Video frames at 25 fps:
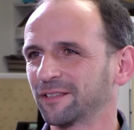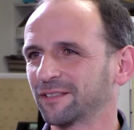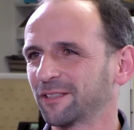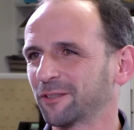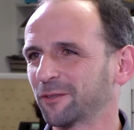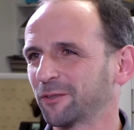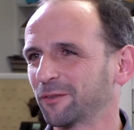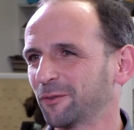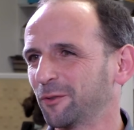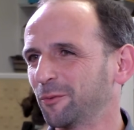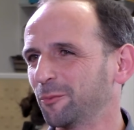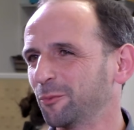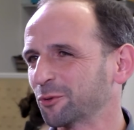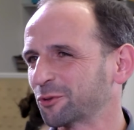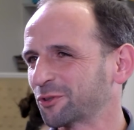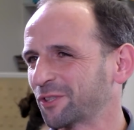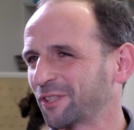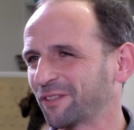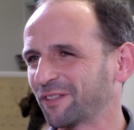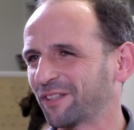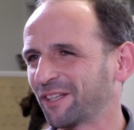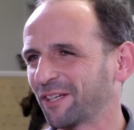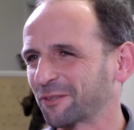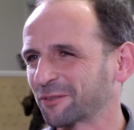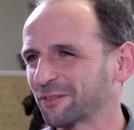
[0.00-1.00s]
that's like almost
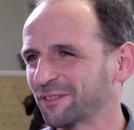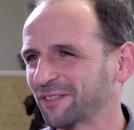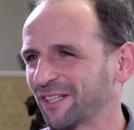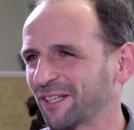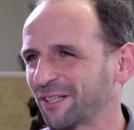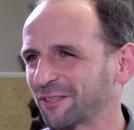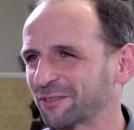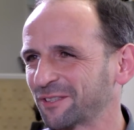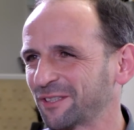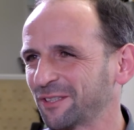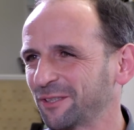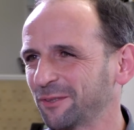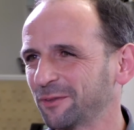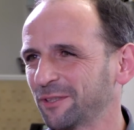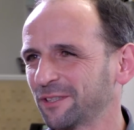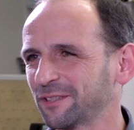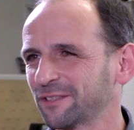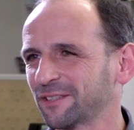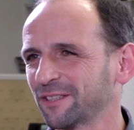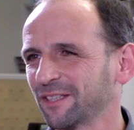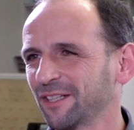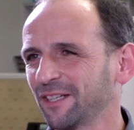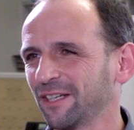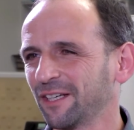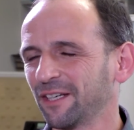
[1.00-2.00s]
10,000 housing
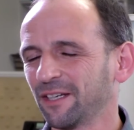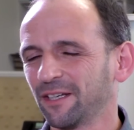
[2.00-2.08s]
units.